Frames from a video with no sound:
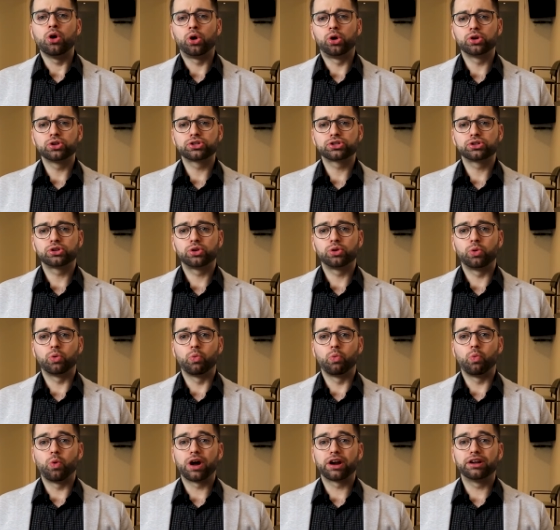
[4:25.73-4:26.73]
Also,
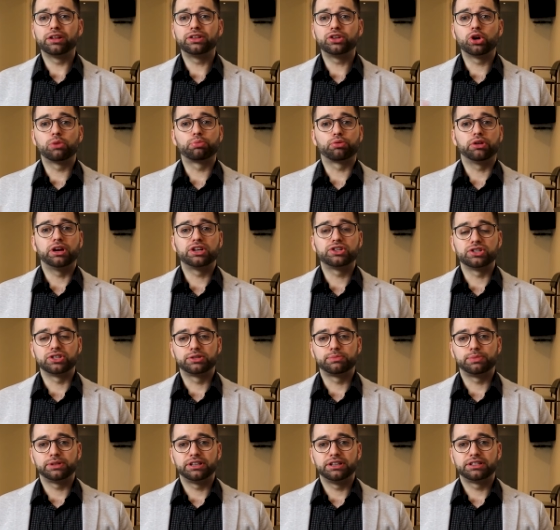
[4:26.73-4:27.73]
what are the operation
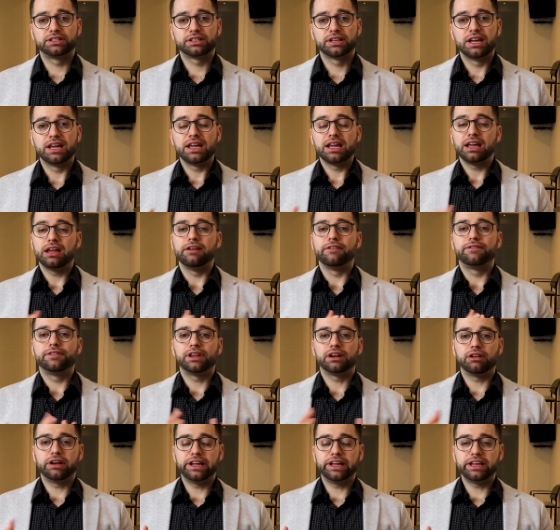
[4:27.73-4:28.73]
splits? If
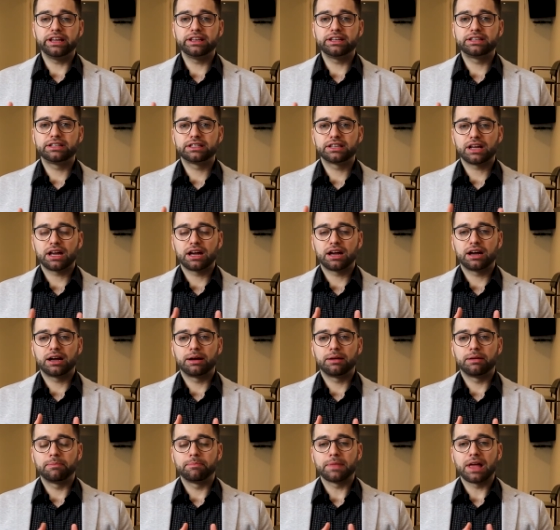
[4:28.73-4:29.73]
there is
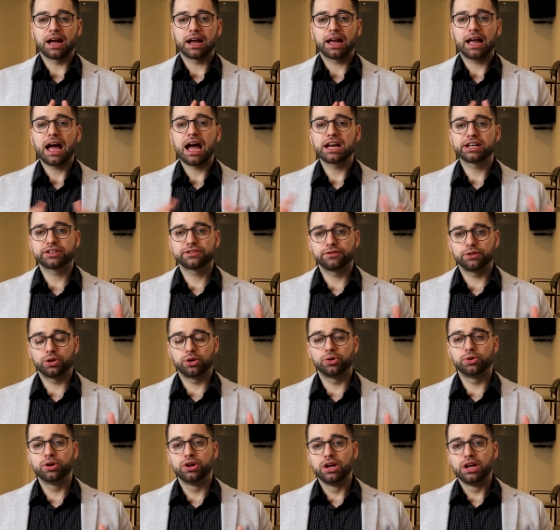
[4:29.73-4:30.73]
a cash
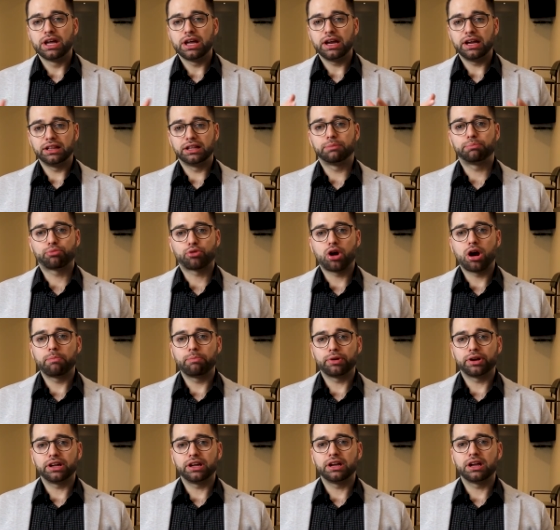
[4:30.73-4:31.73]
flow in the
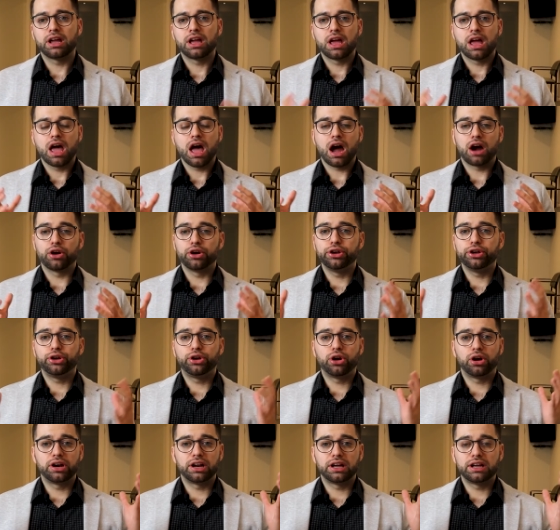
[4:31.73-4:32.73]
property, are you
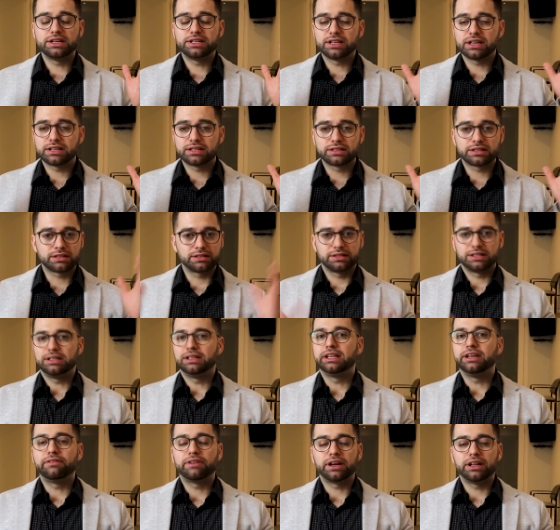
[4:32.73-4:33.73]
going to just
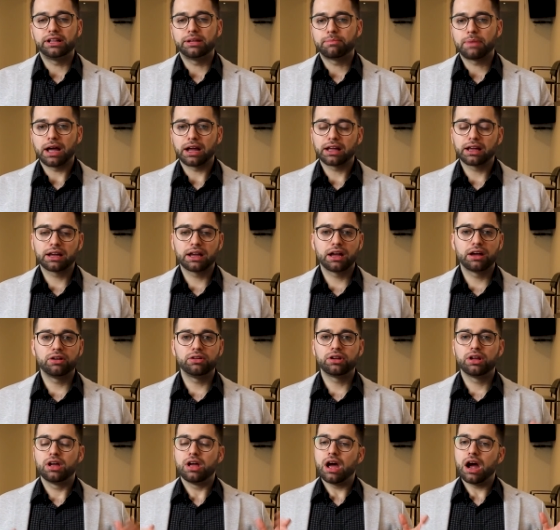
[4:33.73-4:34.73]
leave it in the bank
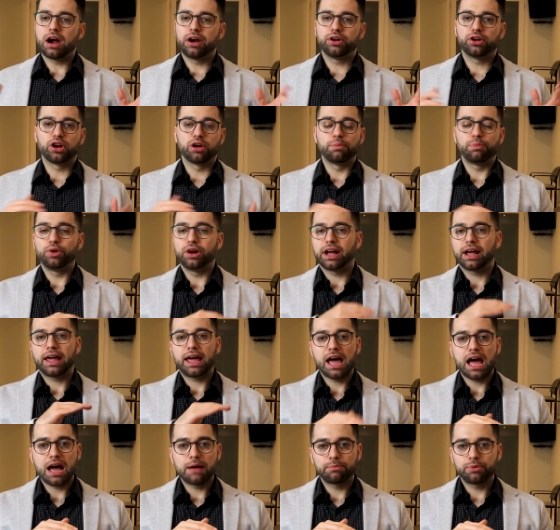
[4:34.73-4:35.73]
account? Are you going to put a
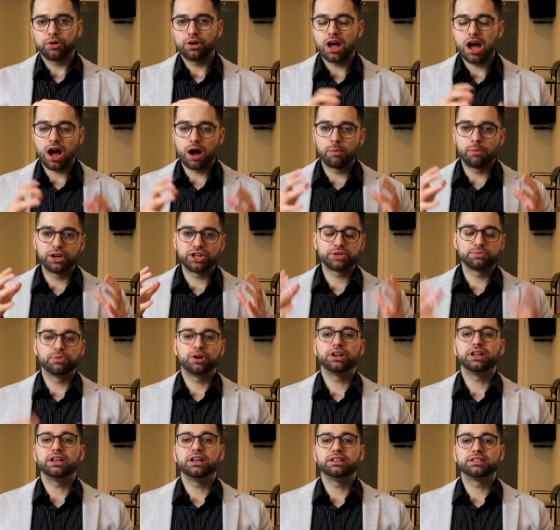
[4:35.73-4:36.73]
cap on how much
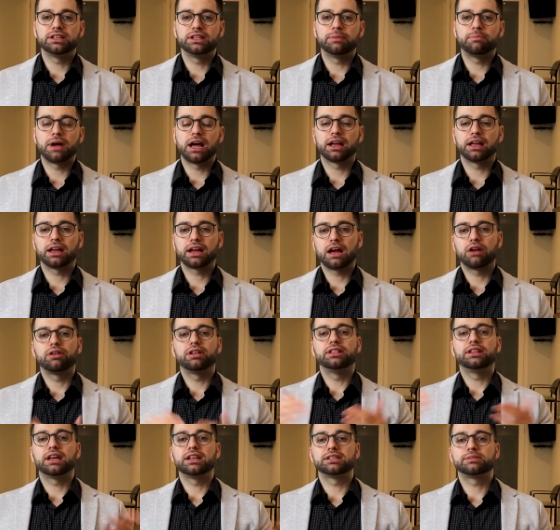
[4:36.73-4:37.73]
money is in the bank account
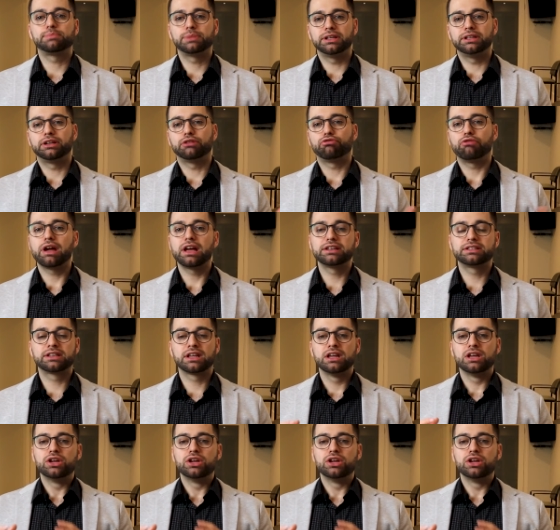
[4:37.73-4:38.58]
and then split the rest?